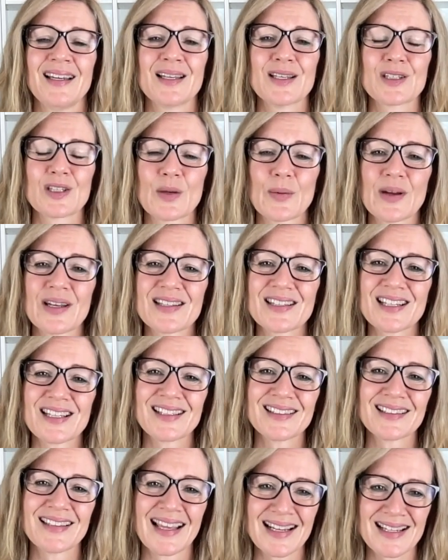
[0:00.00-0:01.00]
So
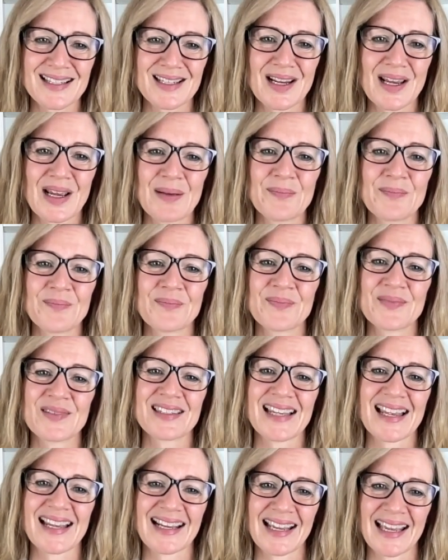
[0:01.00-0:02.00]
until next time,
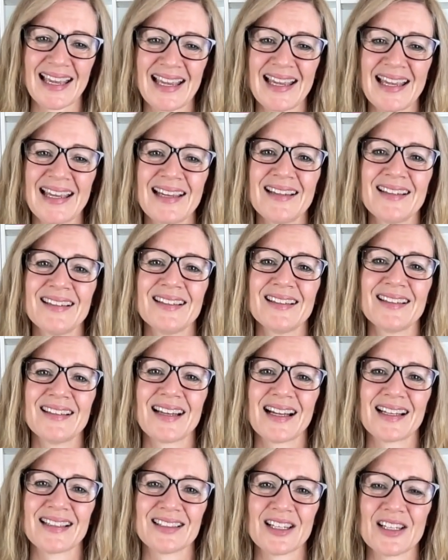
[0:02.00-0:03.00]
take care
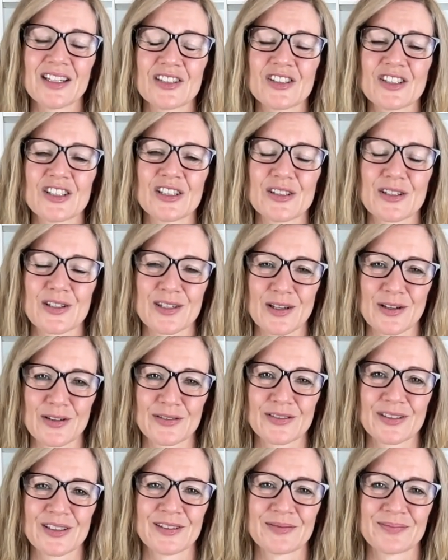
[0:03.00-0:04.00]
and nurture
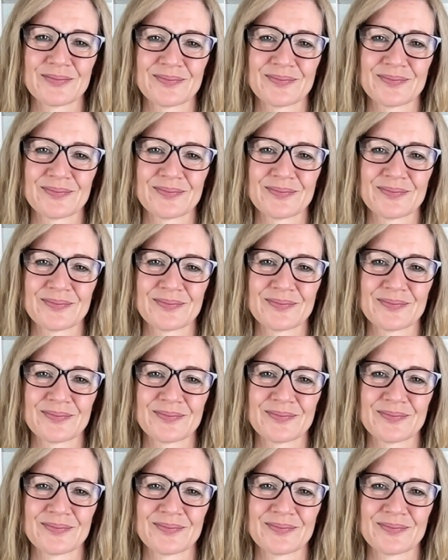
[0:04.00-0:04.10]
yourself.